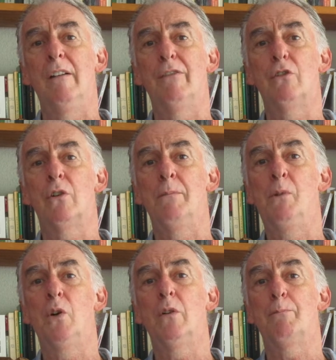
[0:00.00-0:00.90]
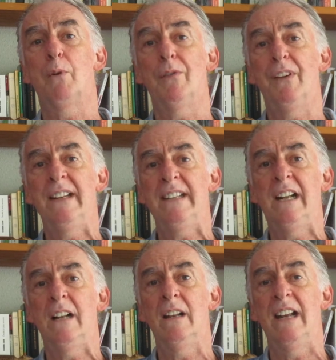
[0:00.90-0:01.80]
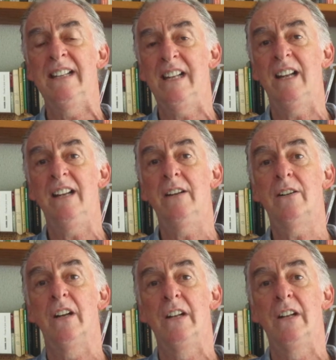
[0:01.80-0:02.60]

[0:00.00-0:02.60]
for a more prophetical and clear